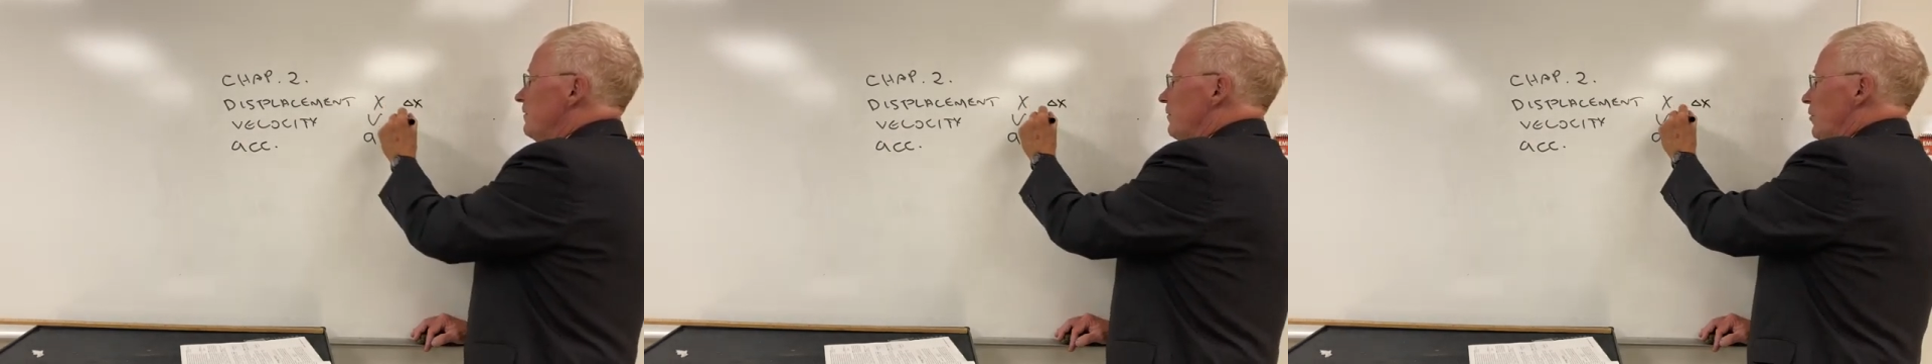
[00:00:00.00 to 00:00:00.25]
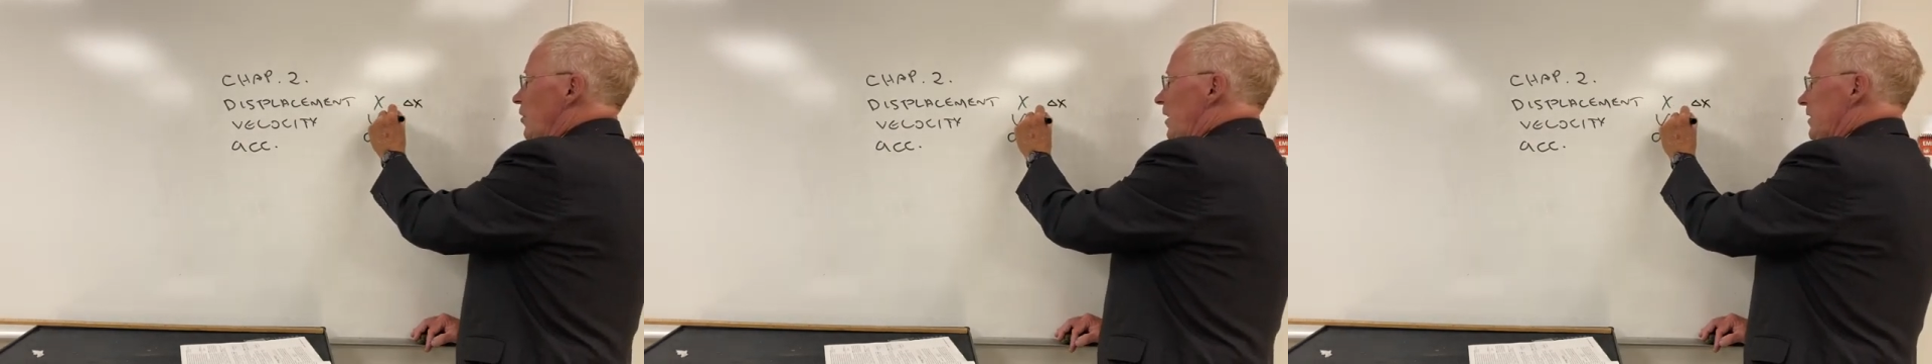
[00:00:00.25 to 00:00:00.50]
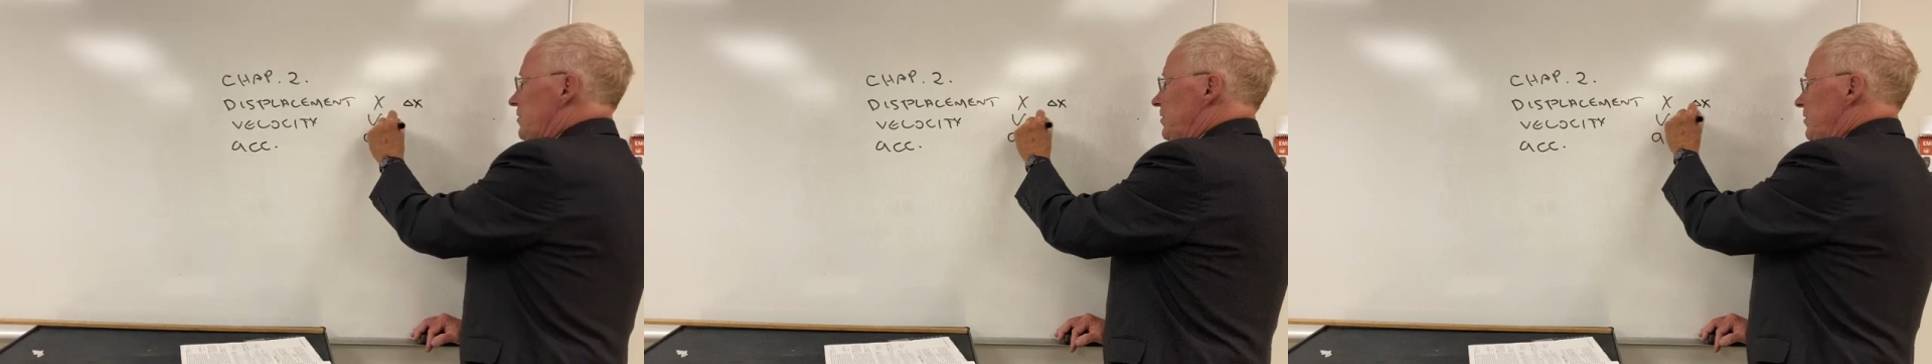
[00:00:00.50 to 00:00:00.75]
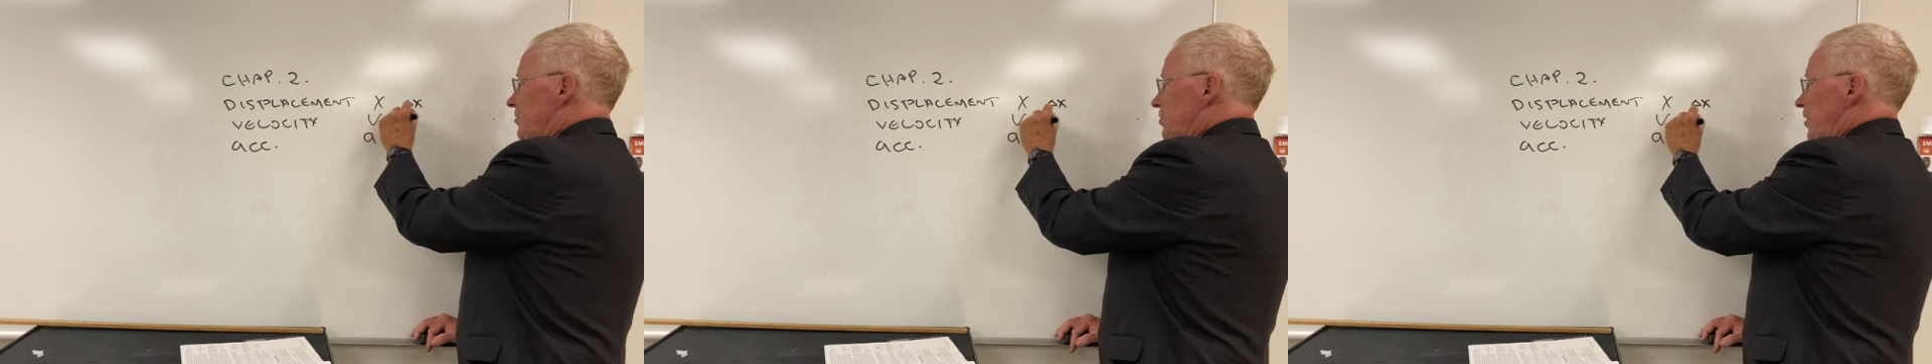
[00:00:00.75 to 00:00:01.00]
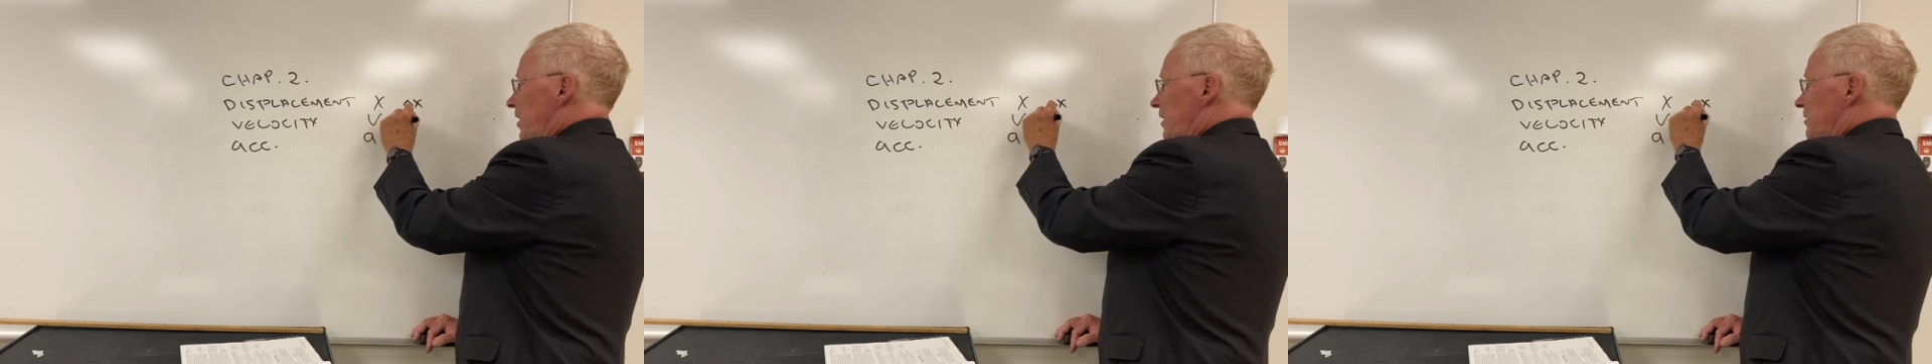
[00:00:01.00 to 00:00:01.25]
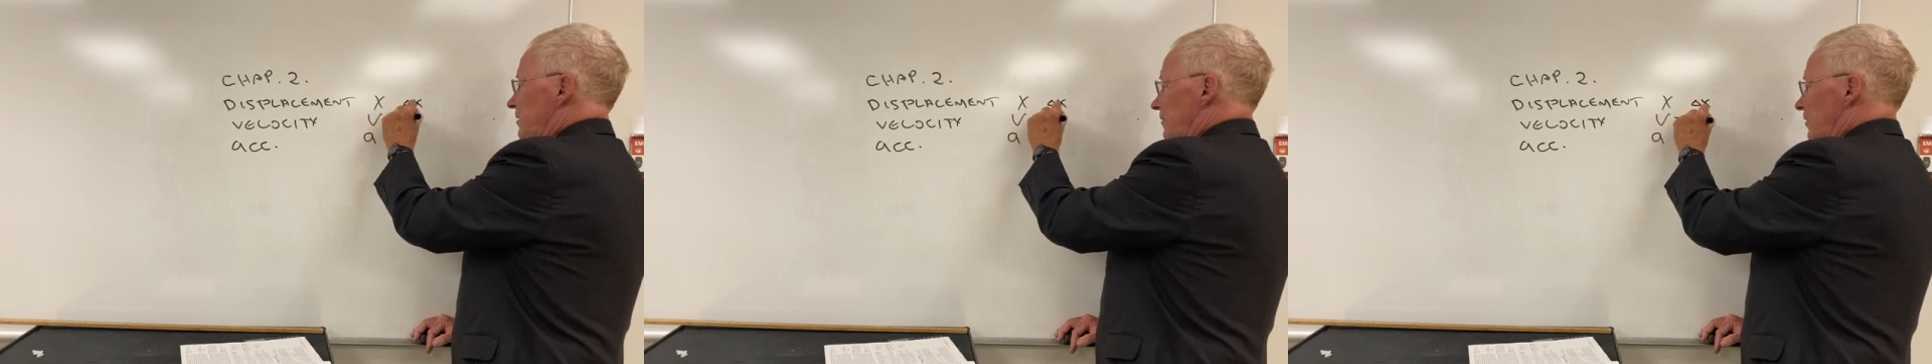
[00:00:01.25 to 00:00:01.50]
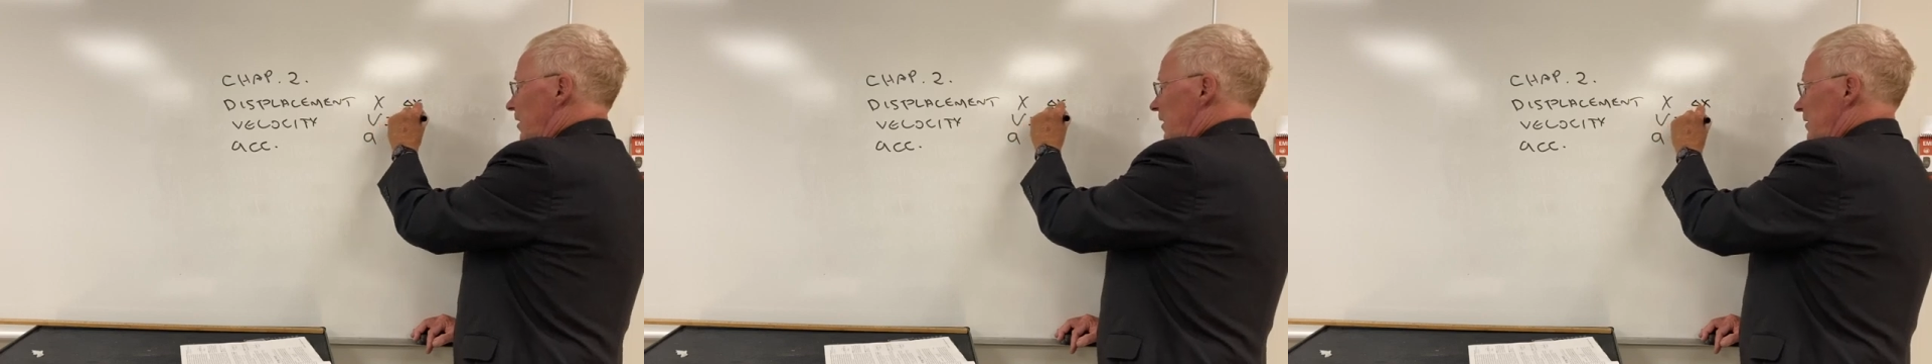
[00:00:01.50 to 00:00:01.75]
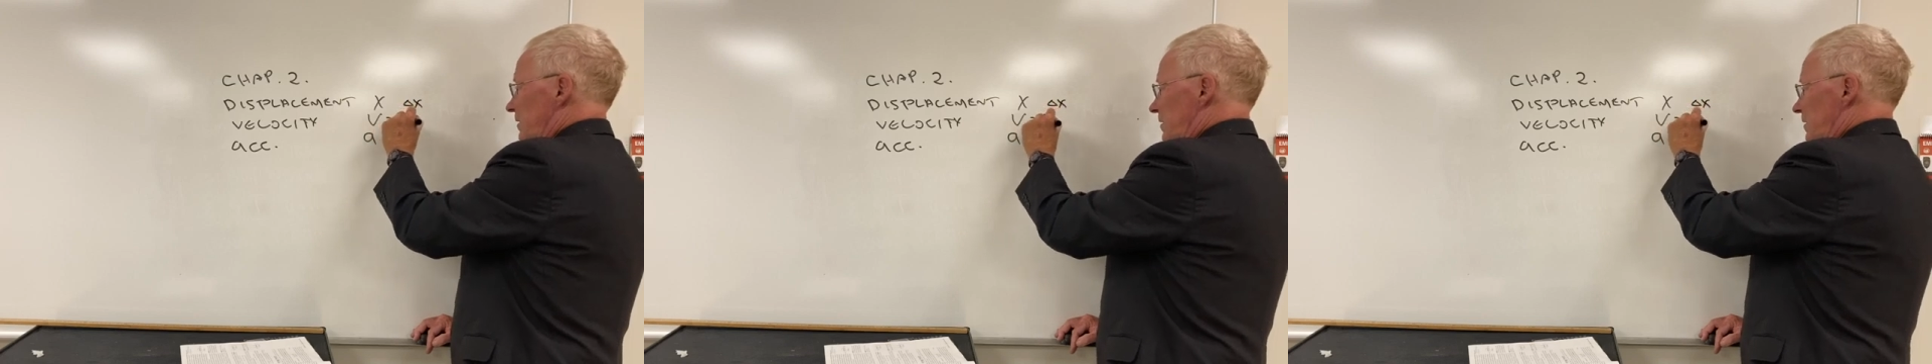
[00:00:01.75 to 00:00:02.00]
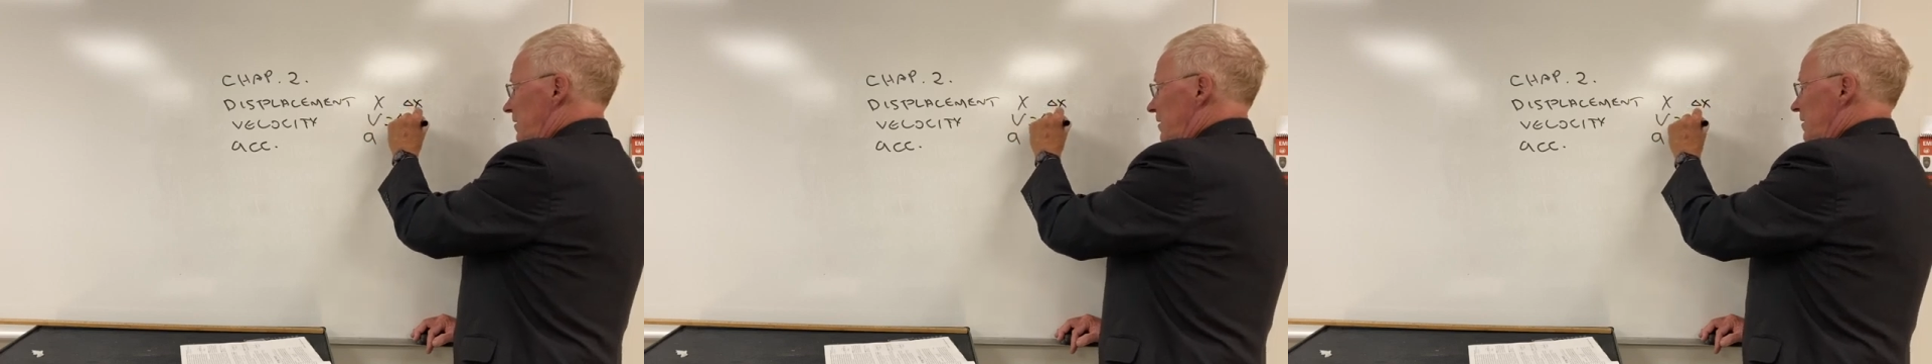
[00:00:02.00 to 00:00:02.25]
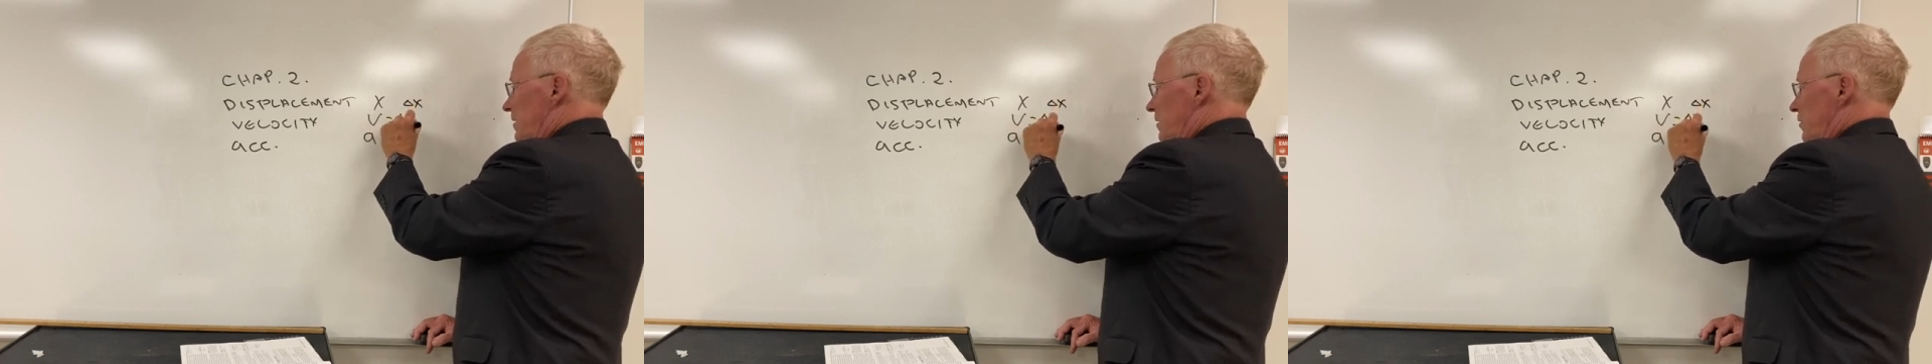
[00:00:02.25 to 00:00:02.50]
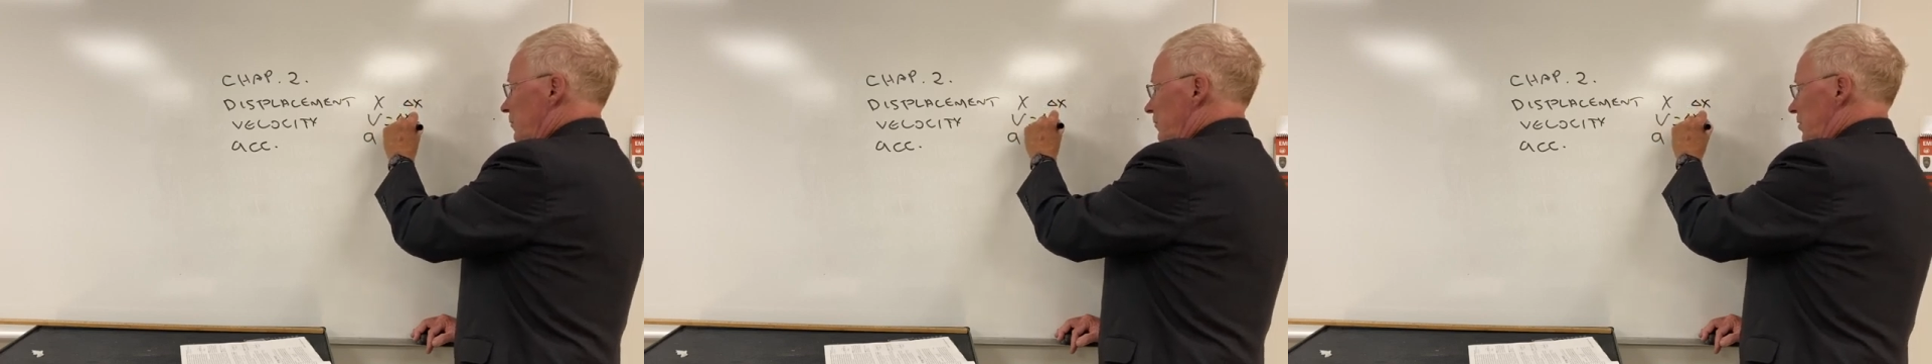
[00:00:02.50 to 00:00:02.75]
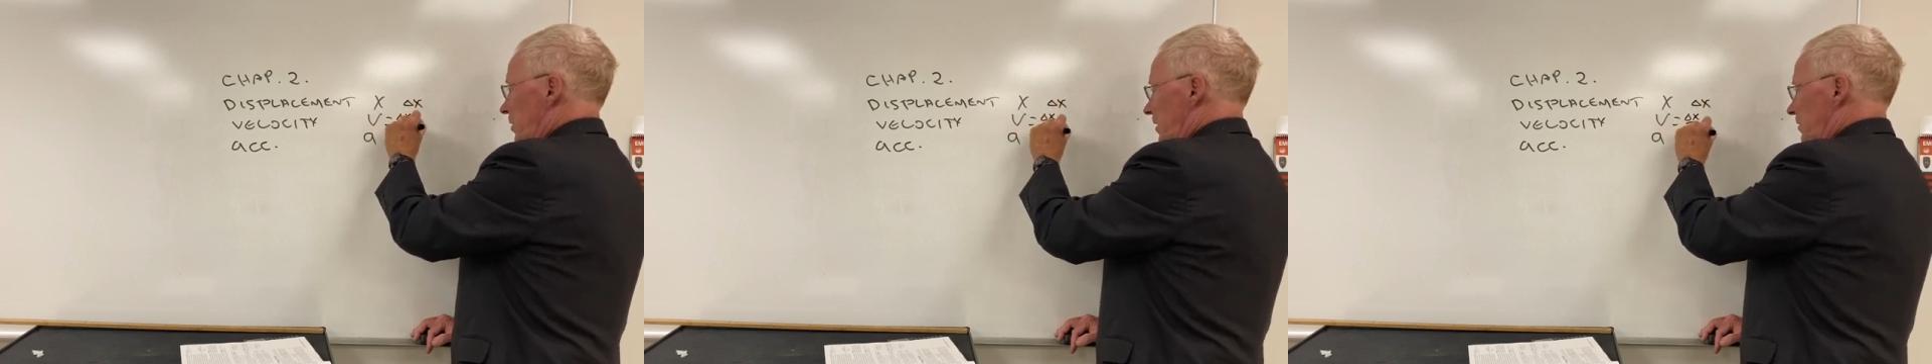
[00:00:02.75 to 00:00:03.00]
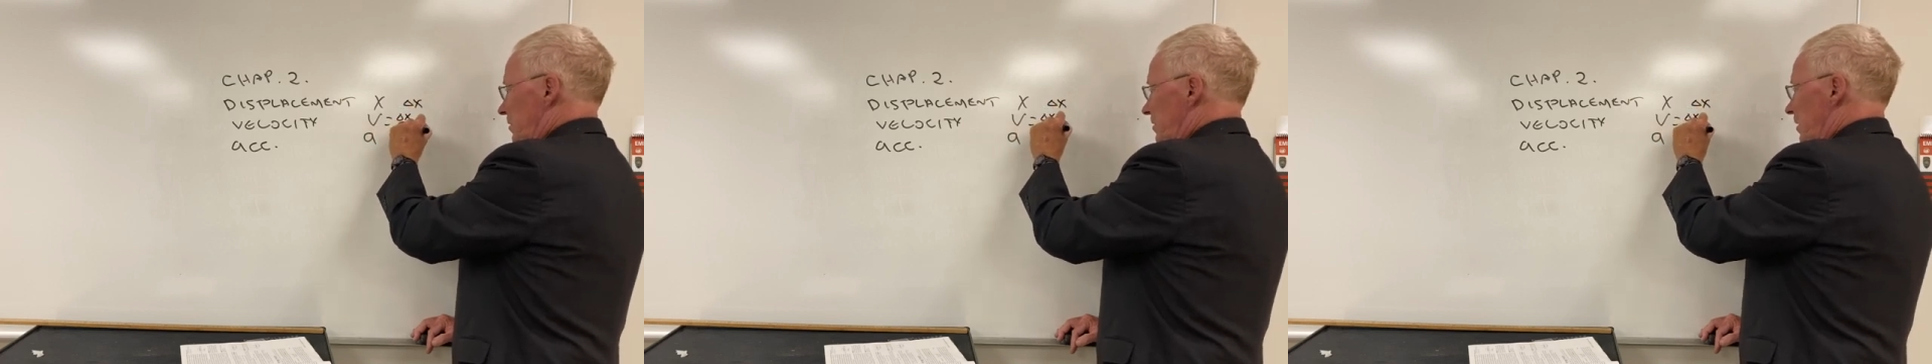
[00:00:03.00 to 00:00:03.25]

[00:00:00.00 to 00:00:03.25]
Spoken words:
Velocity is change of distance or change of